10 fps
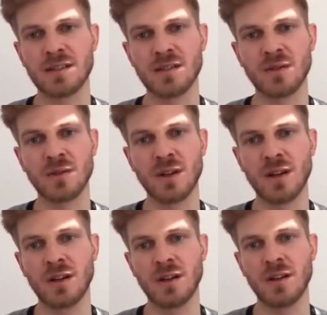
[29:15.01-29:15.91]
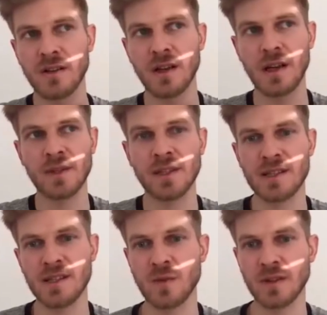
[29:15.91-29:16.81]
So, I mean,
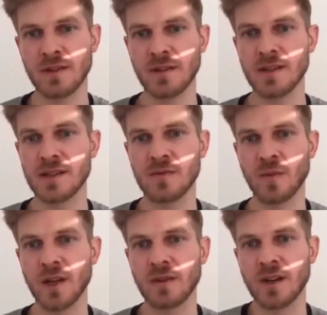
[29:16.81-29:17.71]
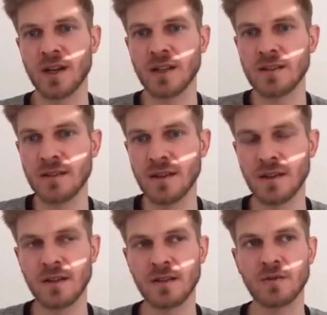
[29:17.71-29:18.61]
this is what this Wainwright,
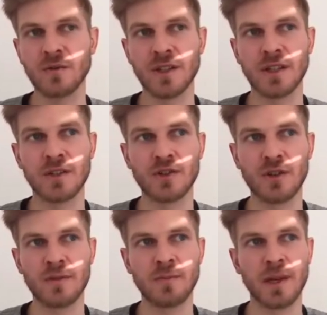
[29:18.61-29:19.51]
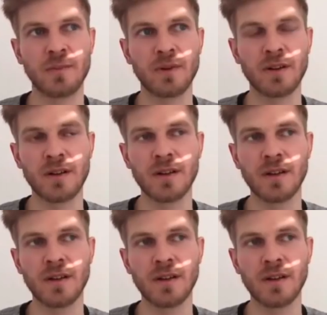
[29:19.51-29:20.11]
Nguyen, and Jordan paper.